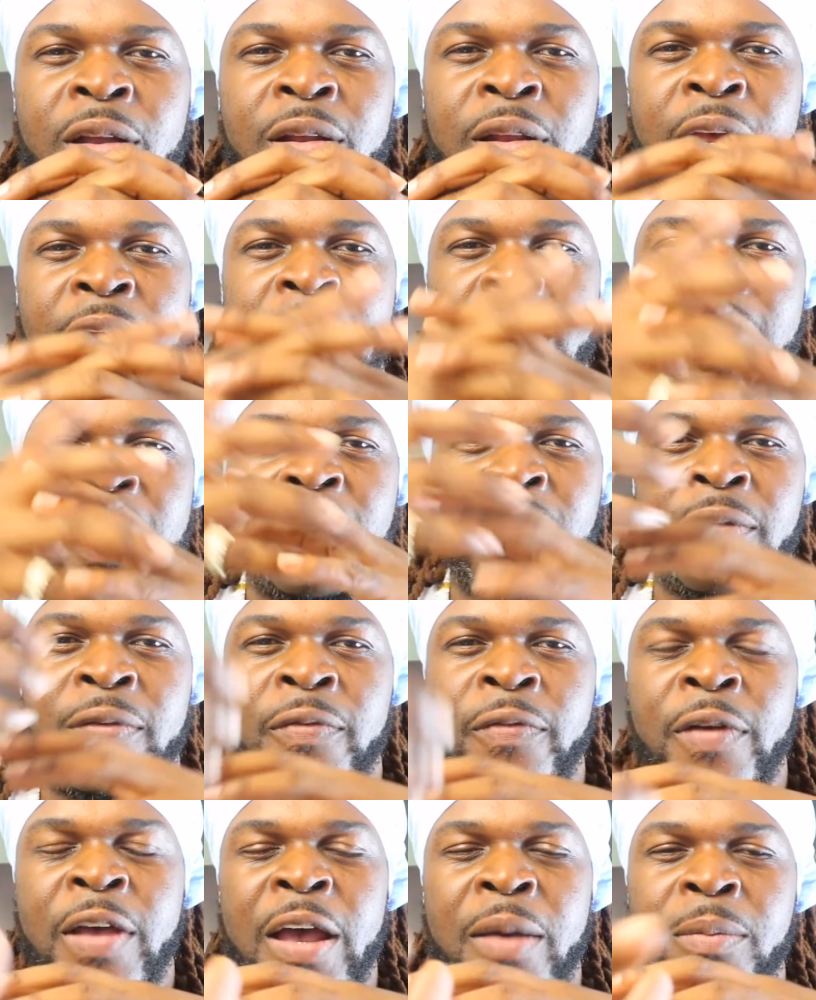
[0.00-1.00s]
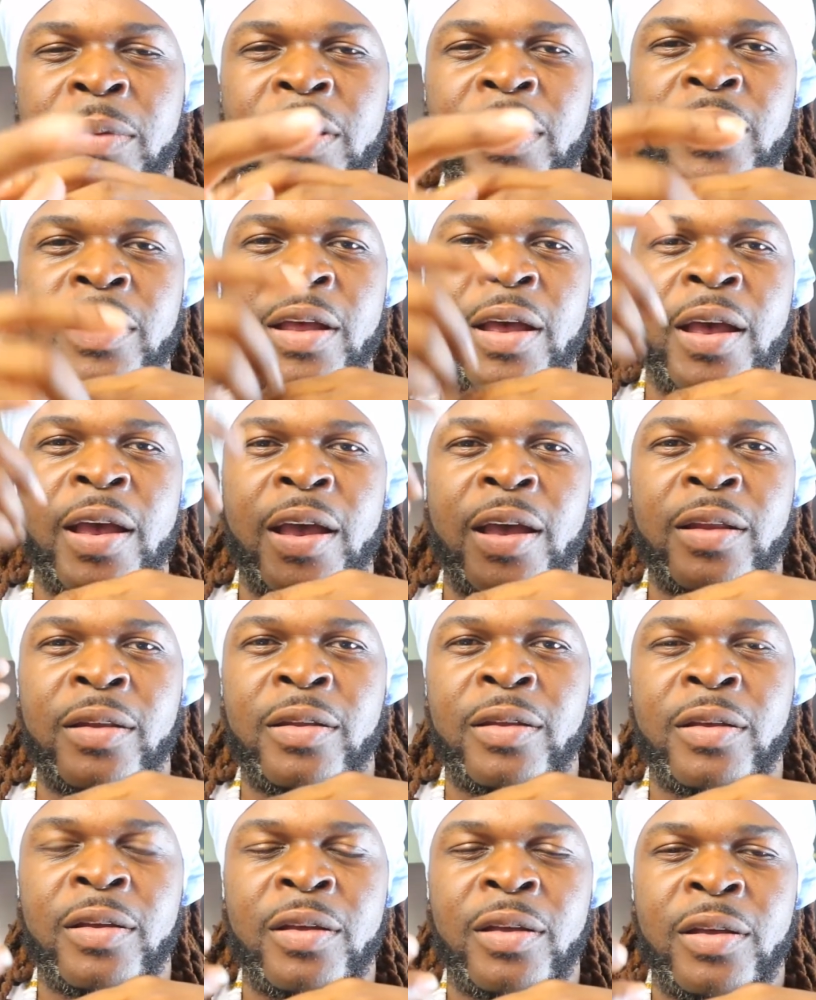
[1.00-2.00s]
that had the family, that
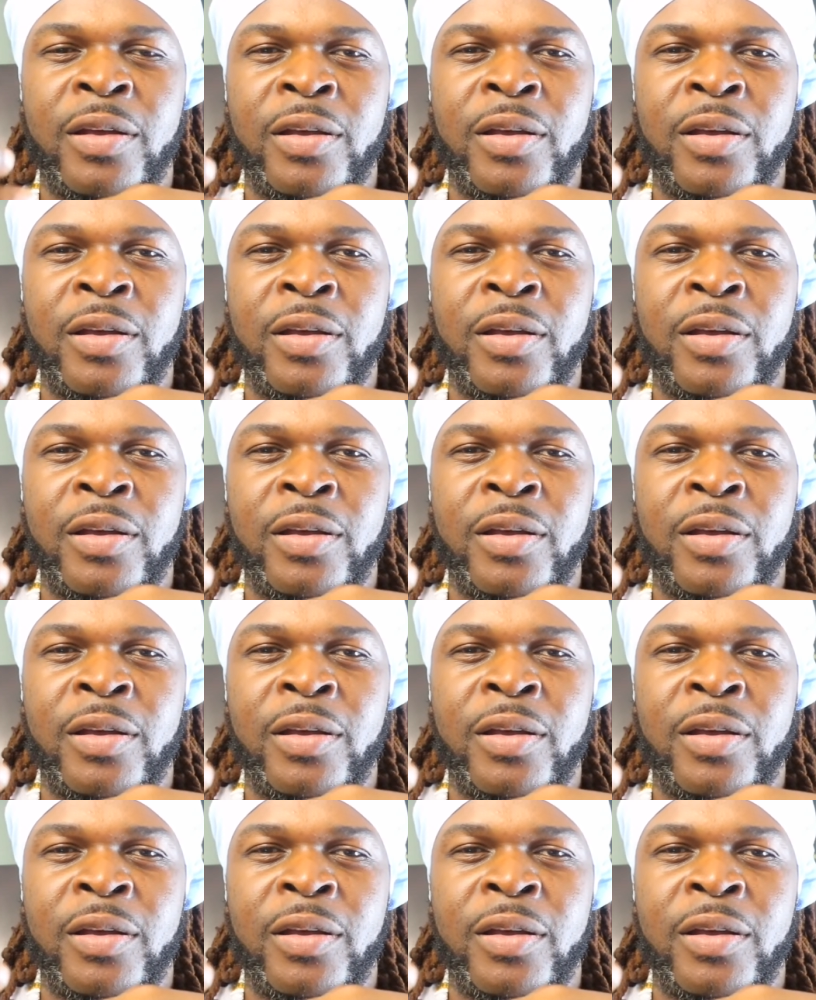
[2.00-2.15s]
had the